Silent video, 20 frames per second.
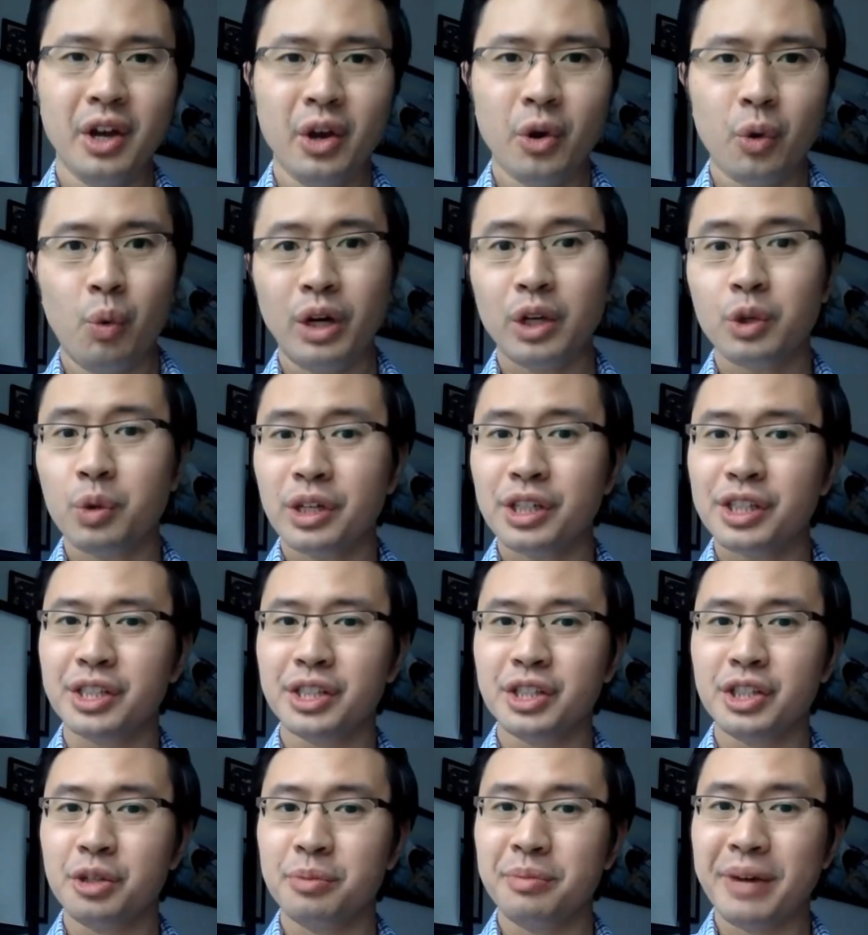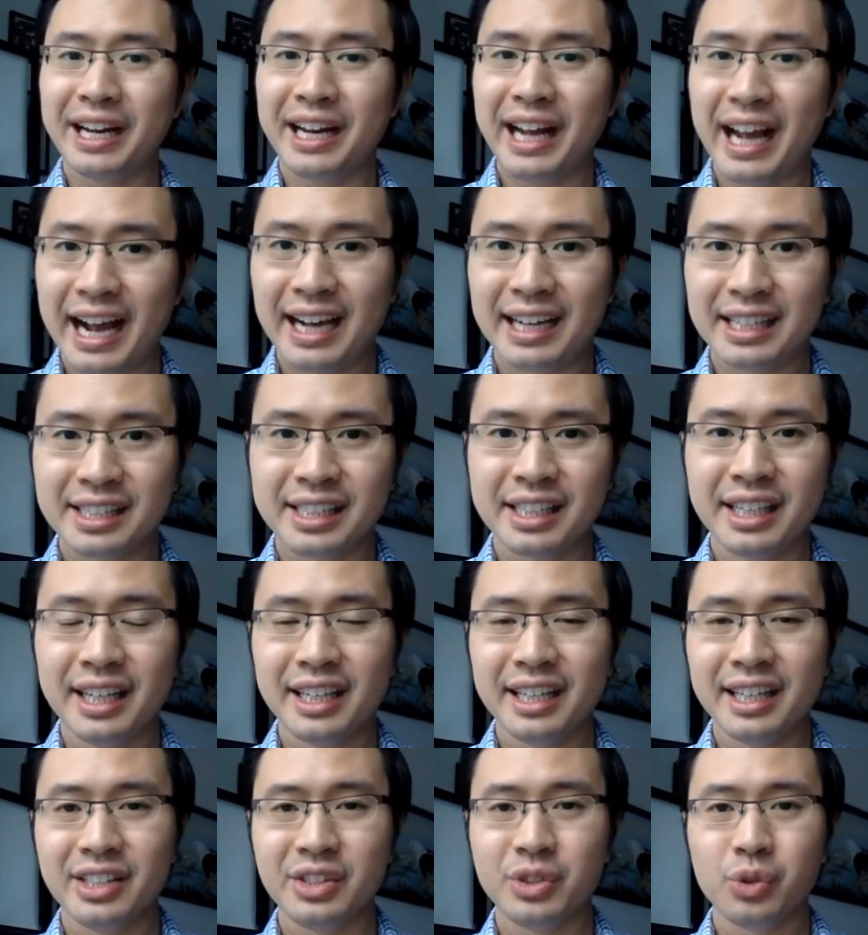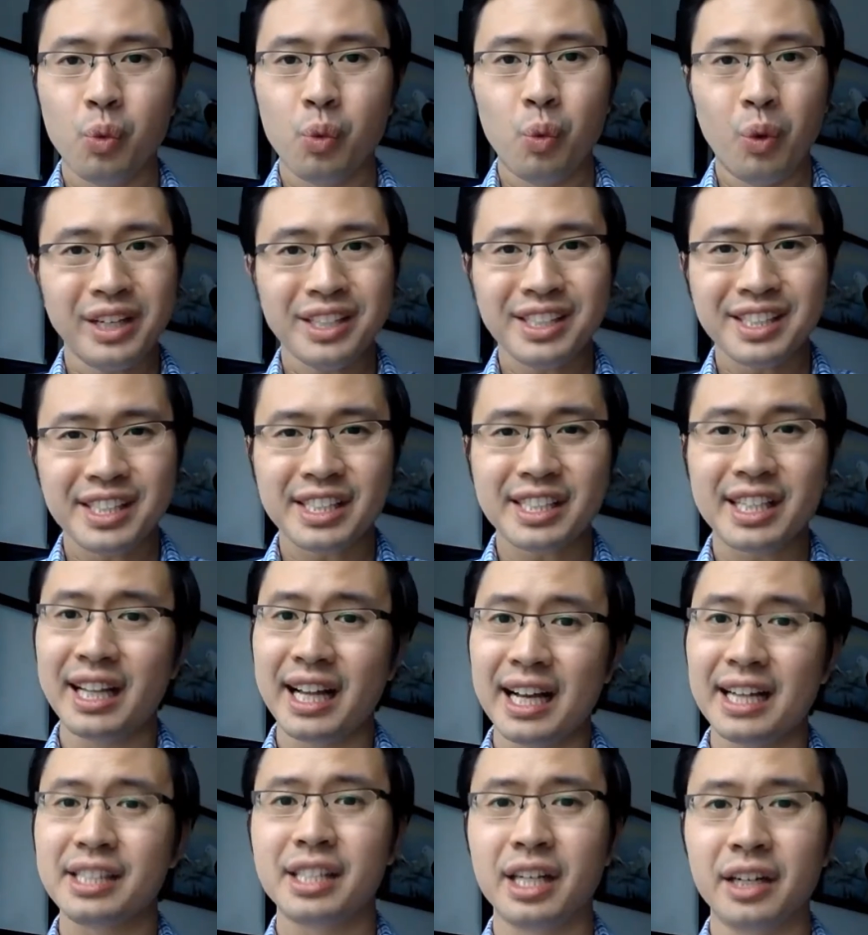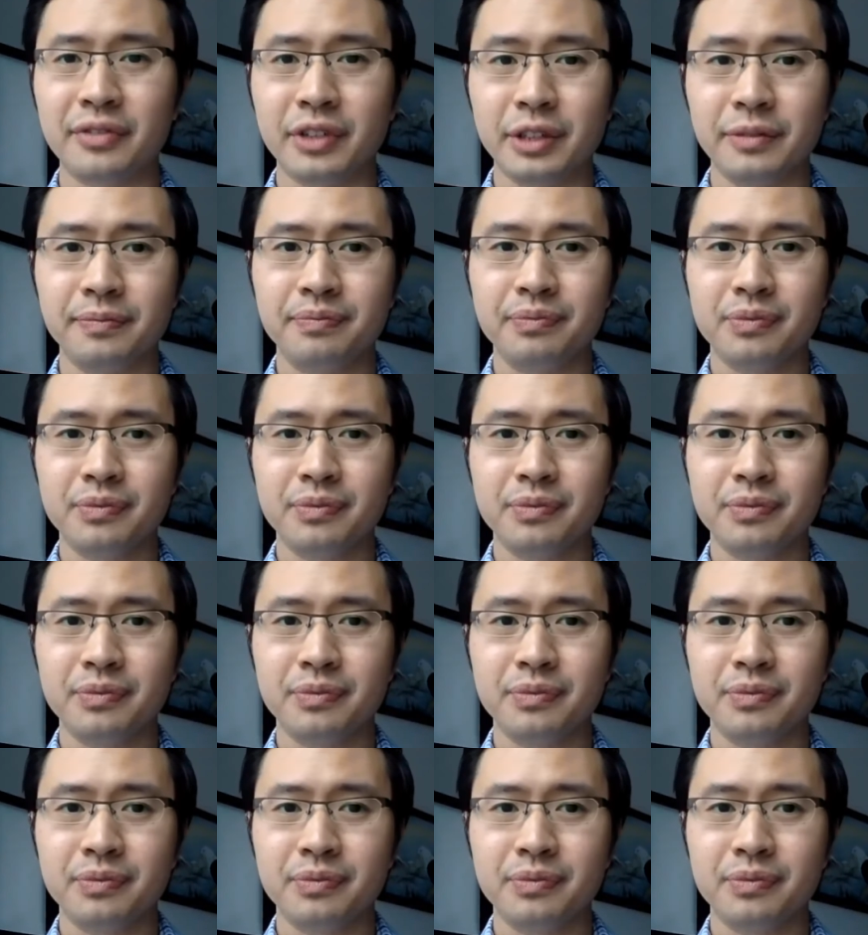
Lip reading: One question you might ask is, what does this class cover?